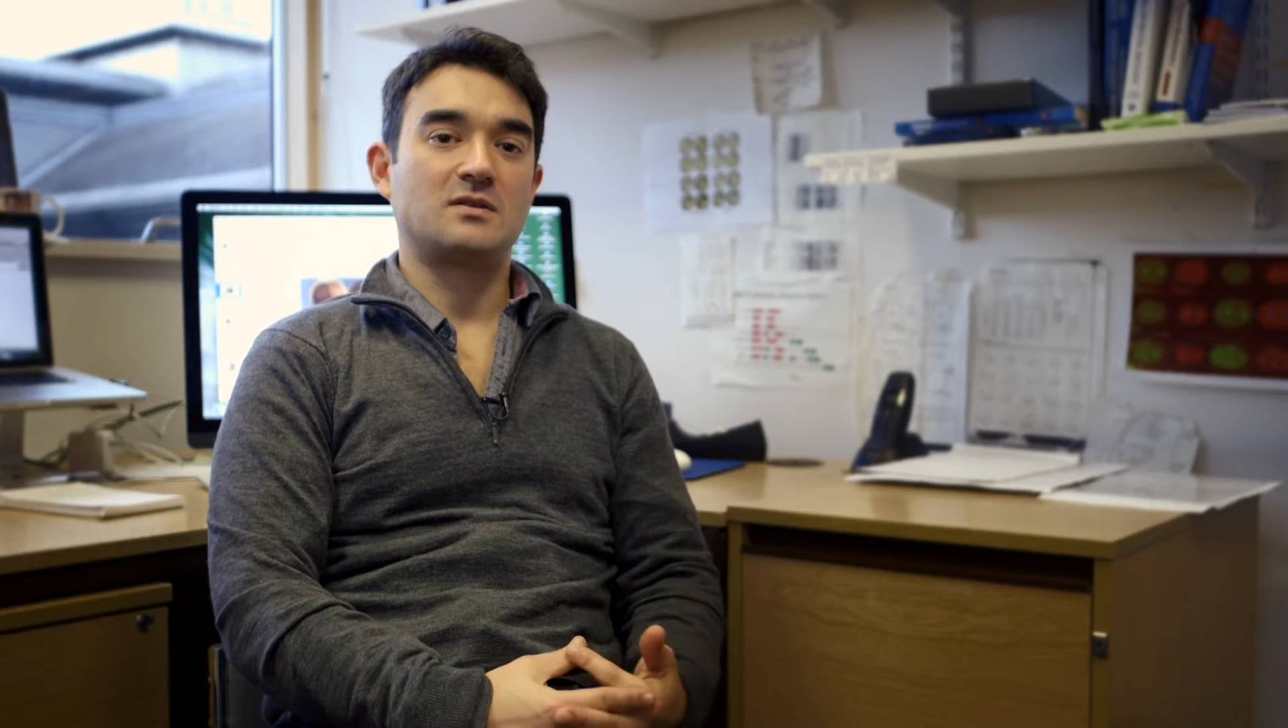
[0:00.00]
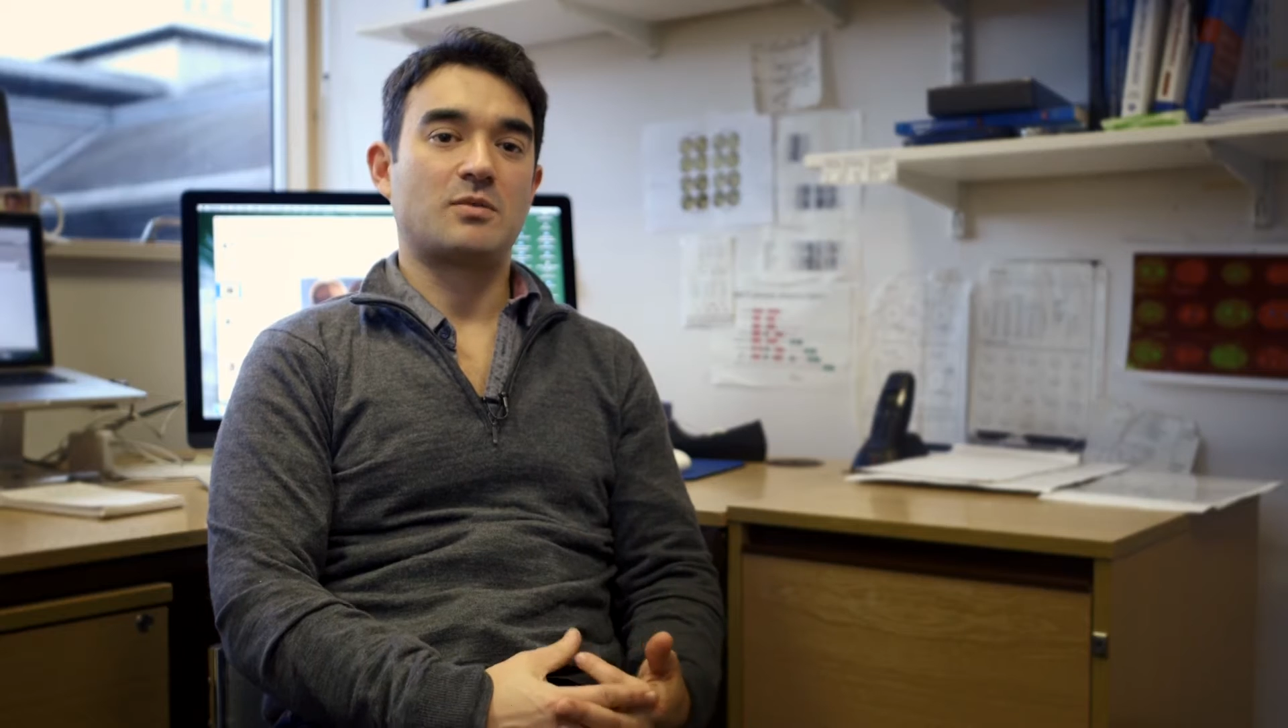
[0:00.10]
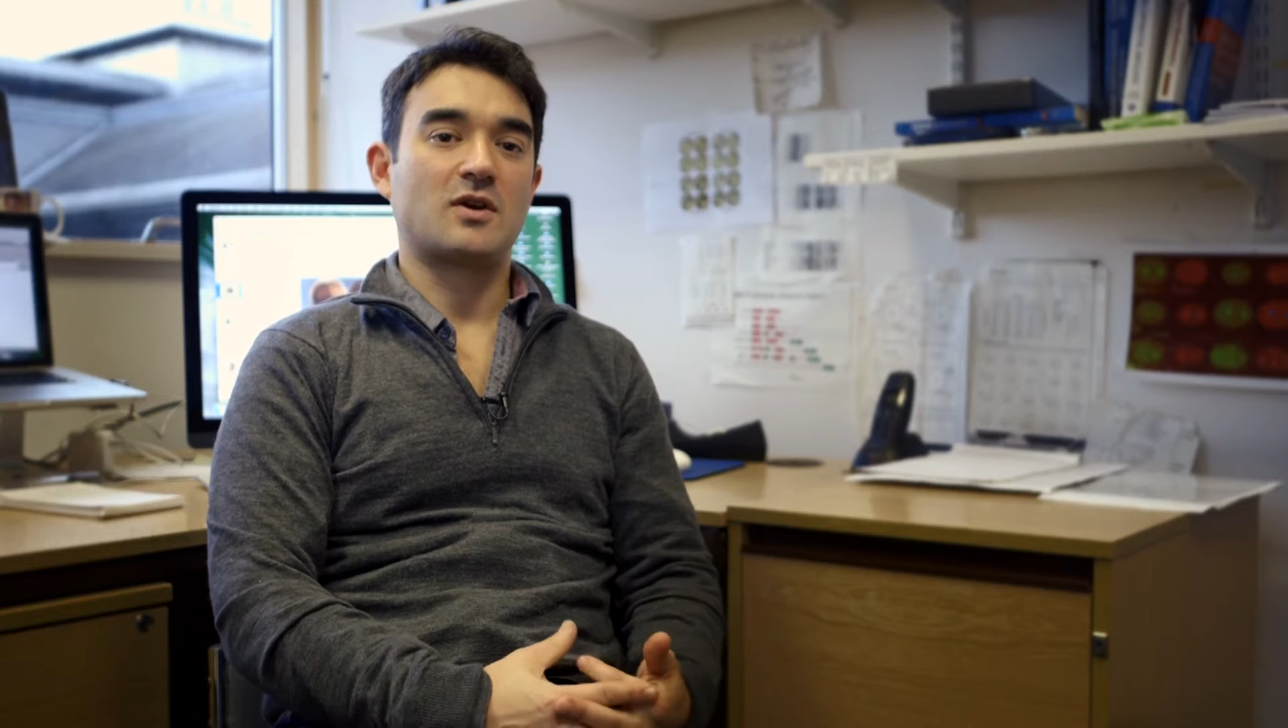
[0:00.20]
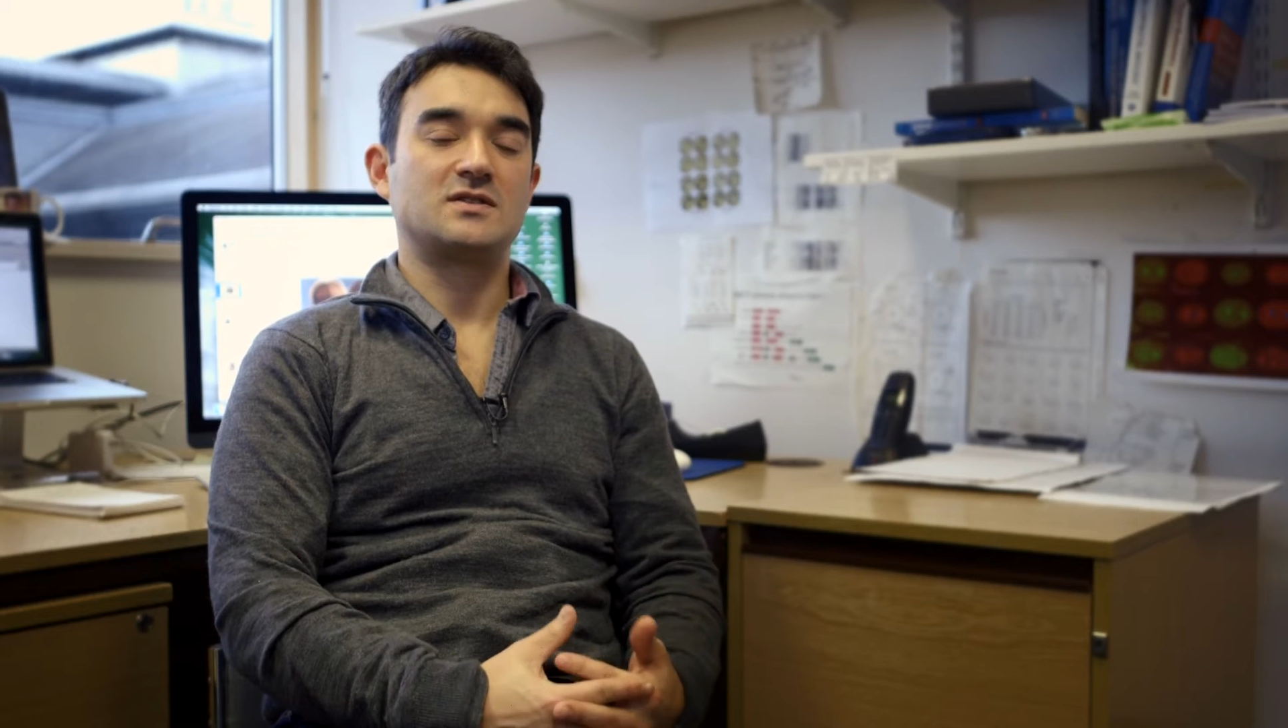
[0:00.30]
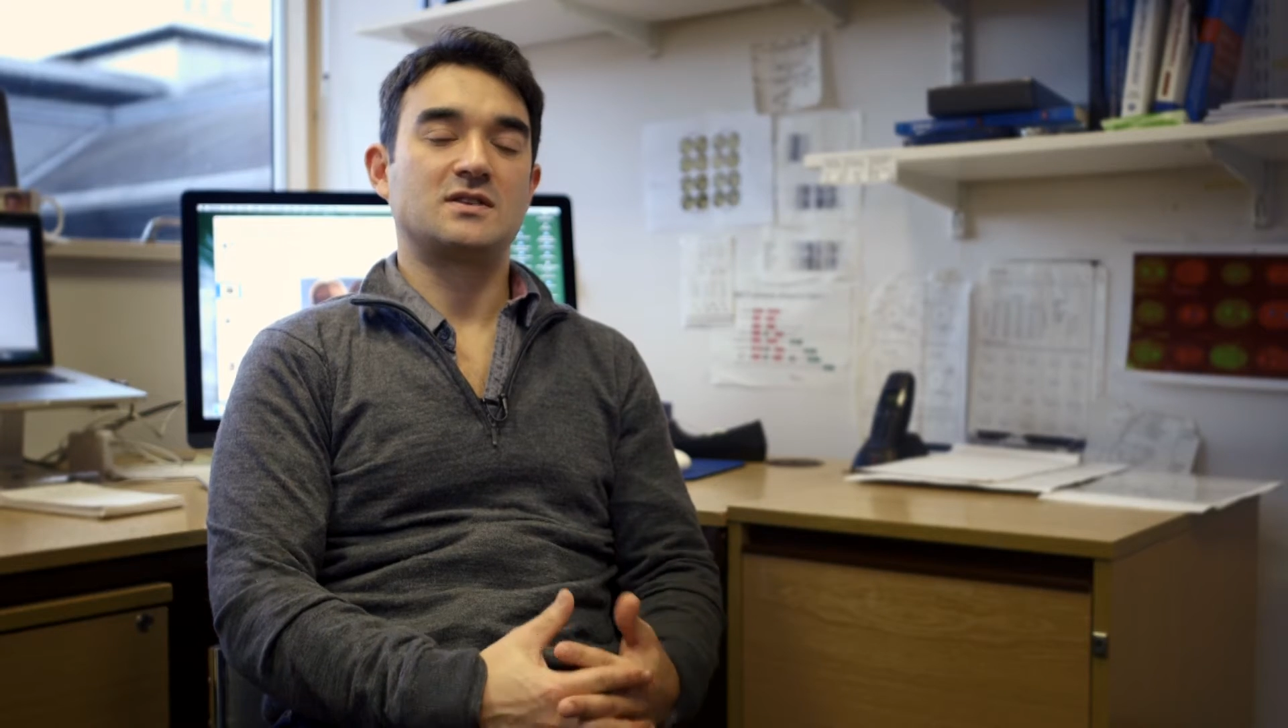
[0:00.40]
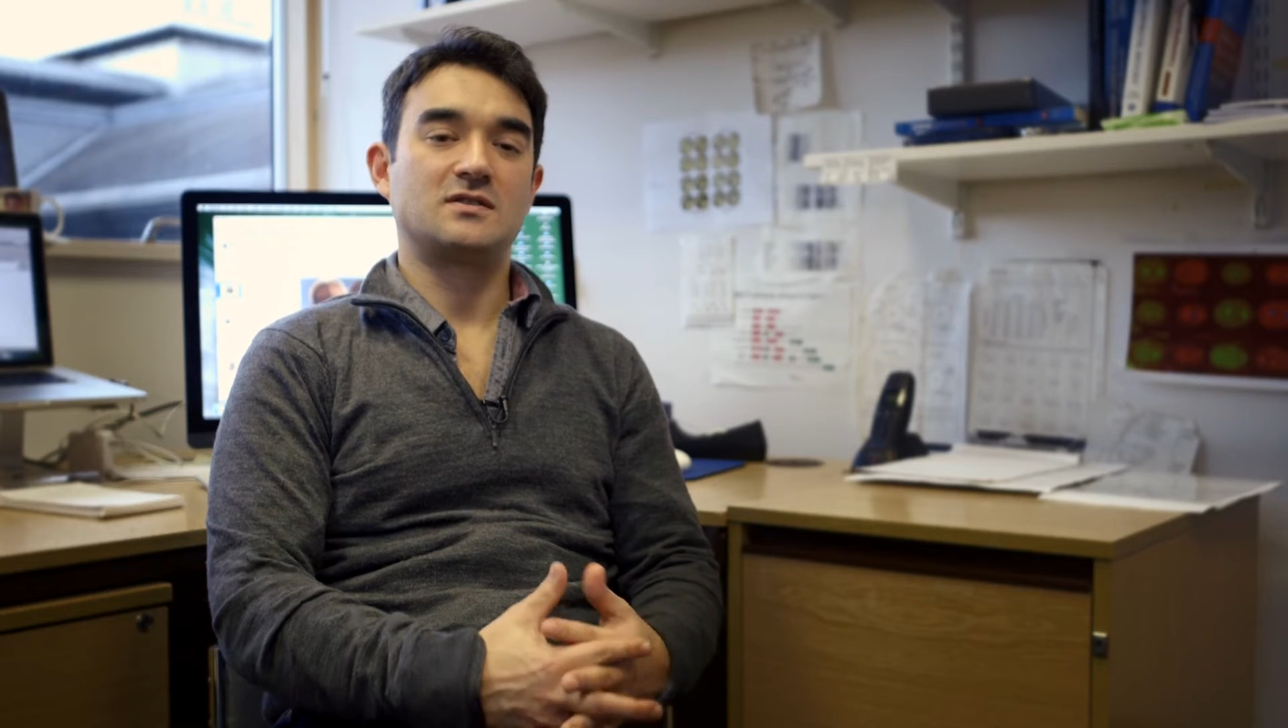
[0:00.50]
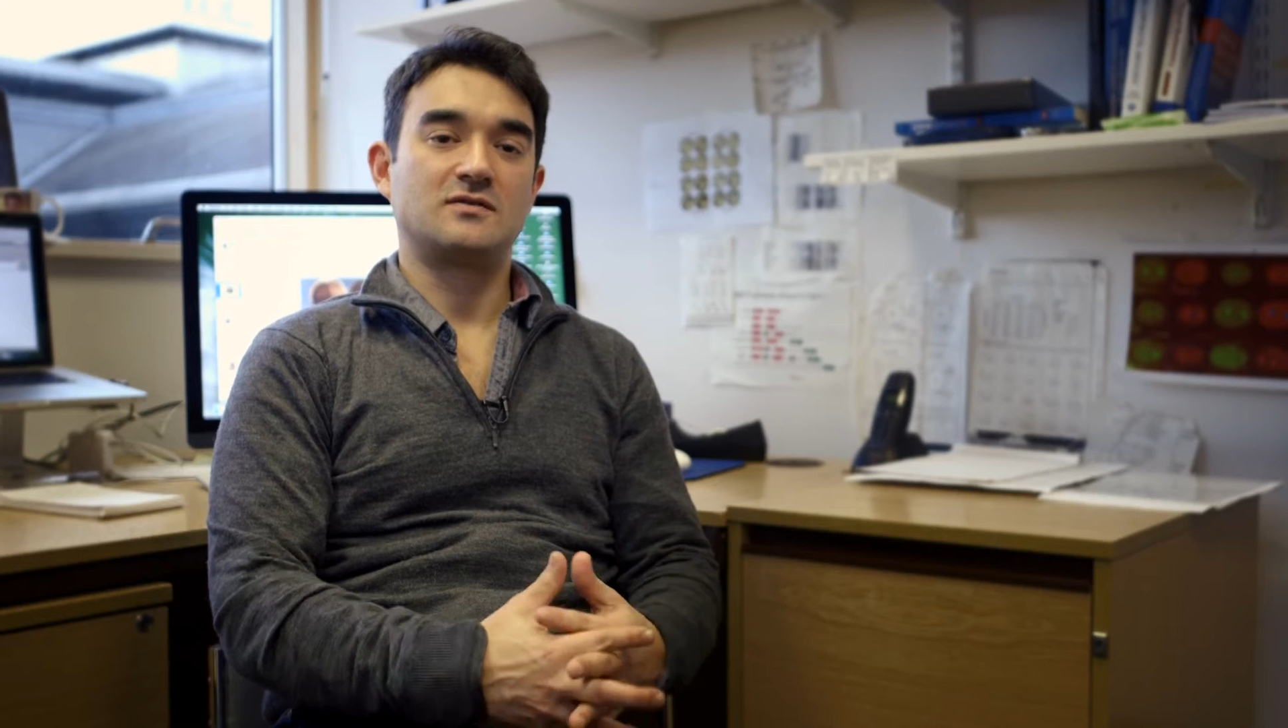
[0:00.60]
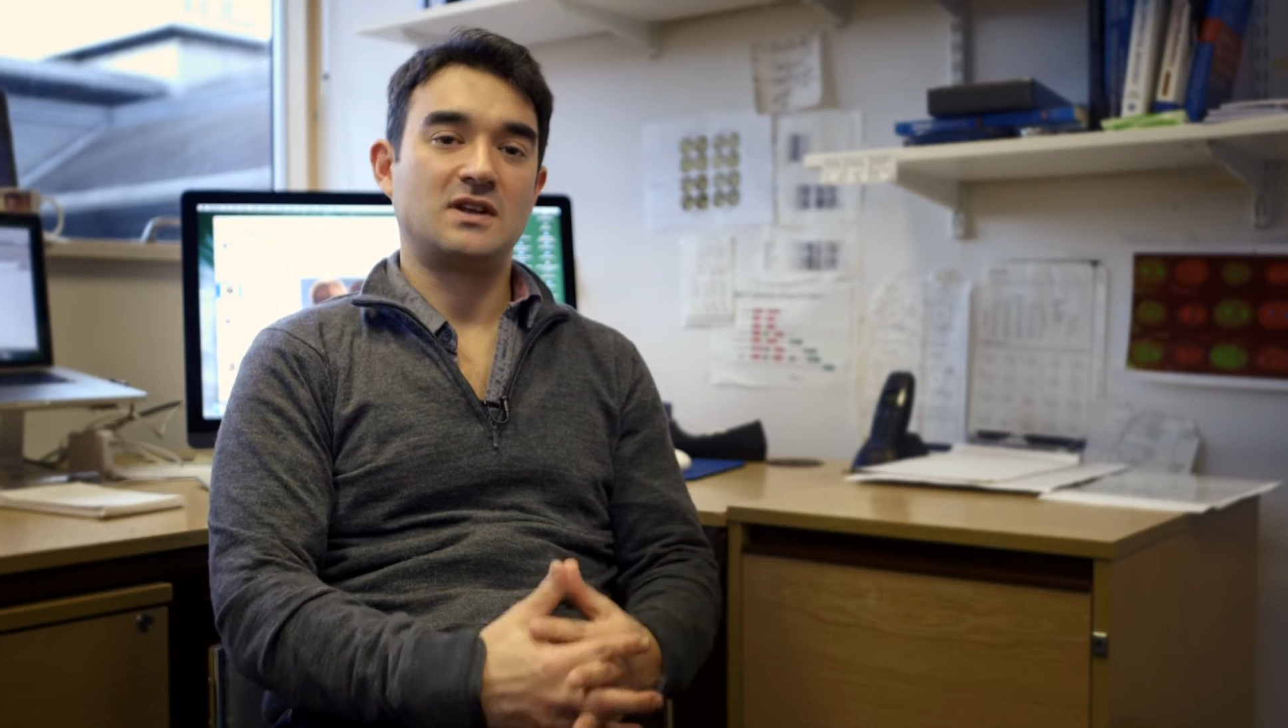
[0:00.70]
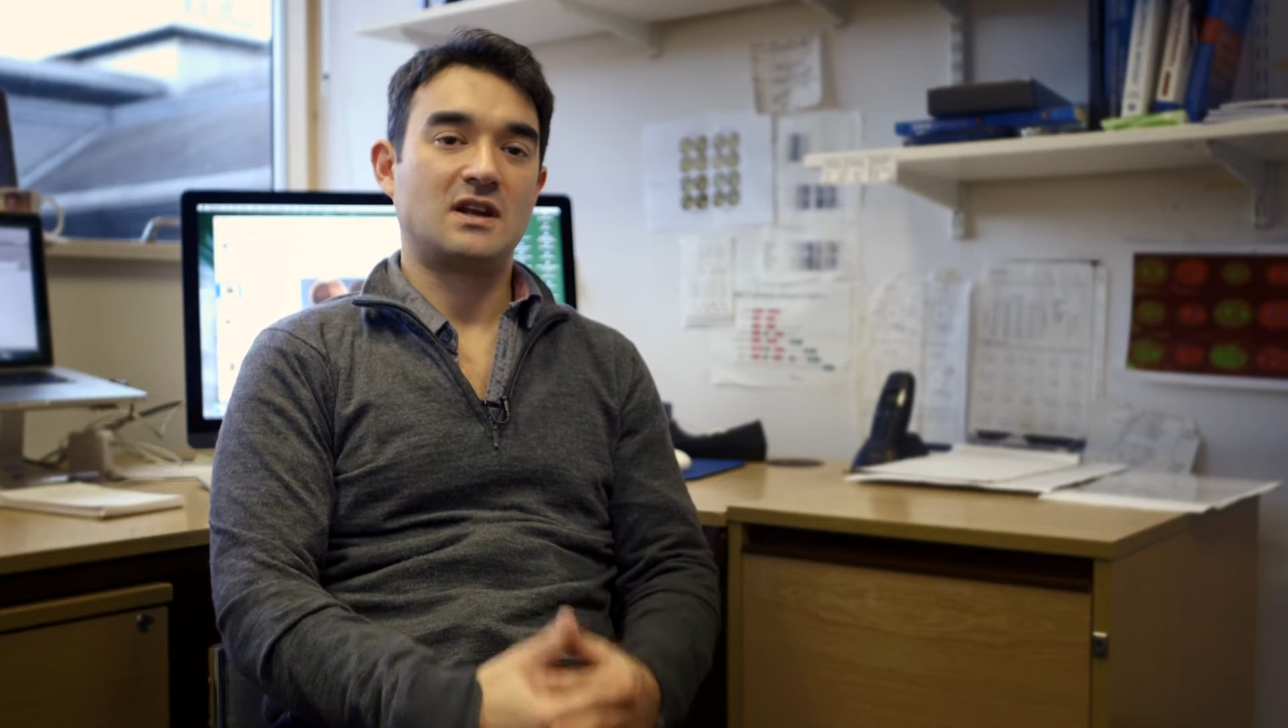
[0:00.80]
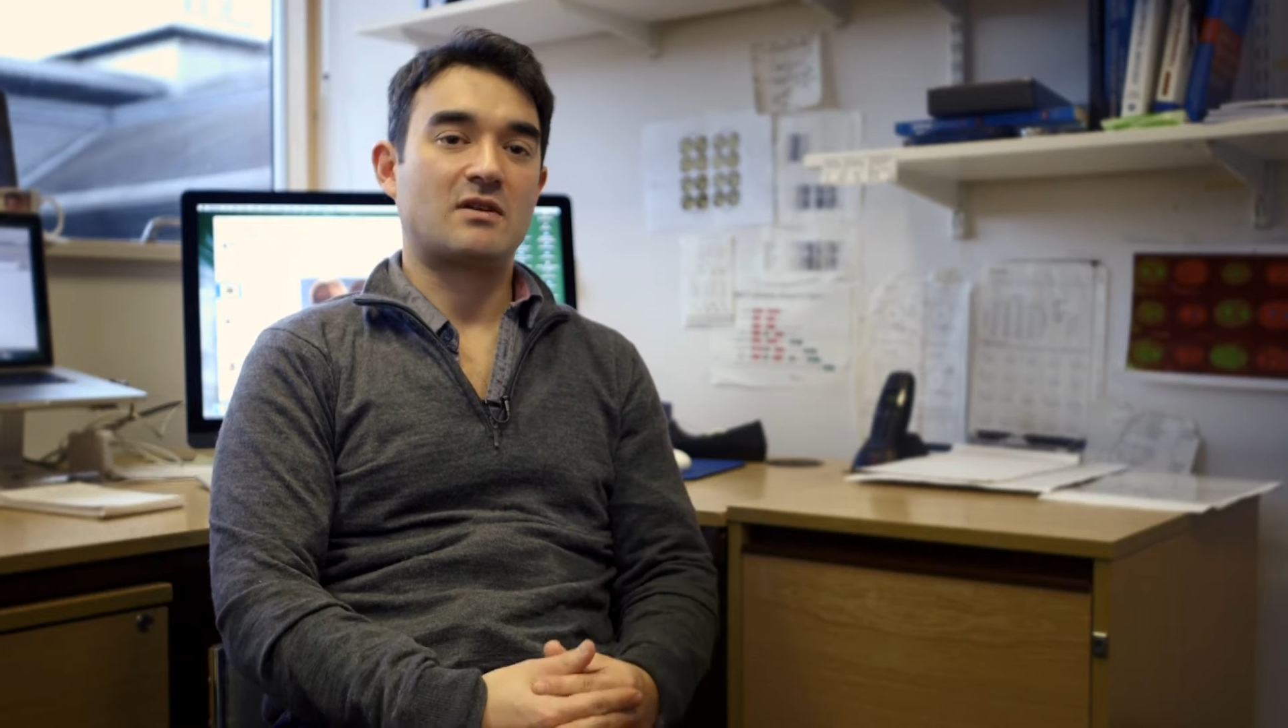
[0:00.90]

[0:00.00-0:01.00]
the process of DNA